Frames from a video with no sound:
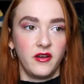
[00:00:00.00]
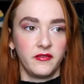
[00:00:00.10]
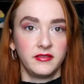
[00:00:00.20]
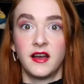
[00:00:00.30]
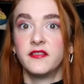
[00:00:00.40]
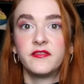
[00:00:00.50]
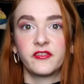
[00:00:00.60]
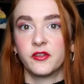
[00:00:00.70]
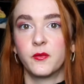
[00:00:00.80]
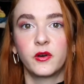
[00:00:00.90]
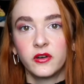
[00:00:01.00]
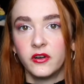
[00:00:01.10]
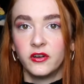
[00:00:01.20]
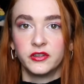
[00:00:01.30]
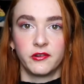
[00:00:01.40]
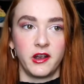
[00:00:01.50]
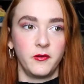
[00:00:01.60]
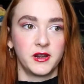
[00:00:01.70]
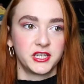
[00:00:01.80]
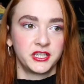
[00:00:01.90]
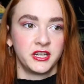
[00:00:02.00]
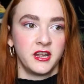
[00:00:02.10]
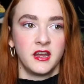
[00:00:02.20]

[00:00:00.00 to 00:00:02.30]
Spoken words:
love for the world, or I wish